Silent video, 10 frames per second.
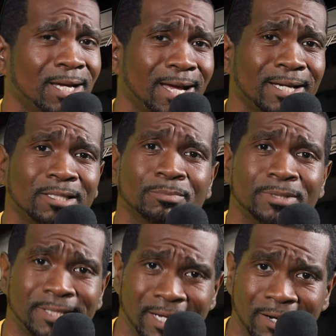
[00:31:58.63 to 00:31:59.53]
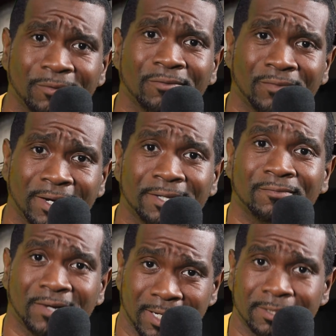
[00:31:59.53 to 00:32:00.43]
I am terrified
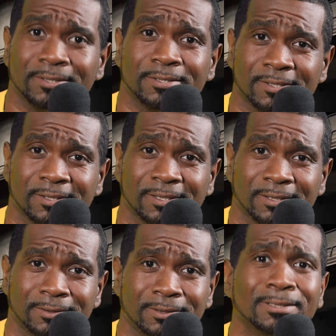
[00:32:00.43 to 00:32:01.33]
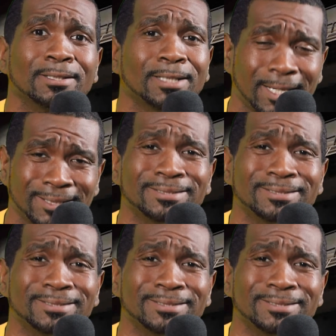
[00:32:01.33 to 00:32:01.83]
of heights. Like,